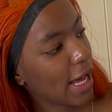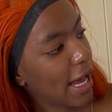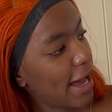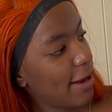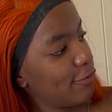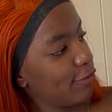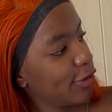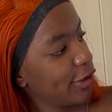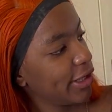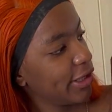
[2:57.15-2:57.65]

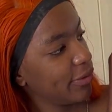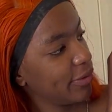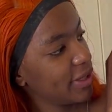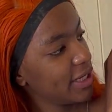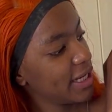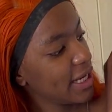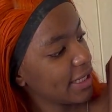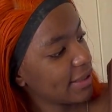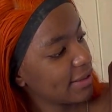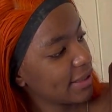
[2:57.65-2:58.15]
i'm really
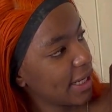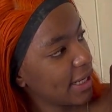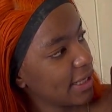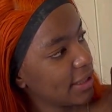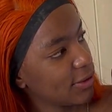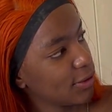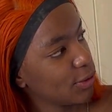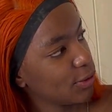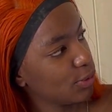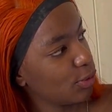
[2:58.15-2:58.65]
really
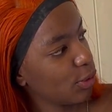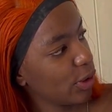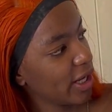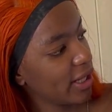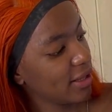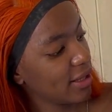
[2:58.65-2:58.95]
excited to wear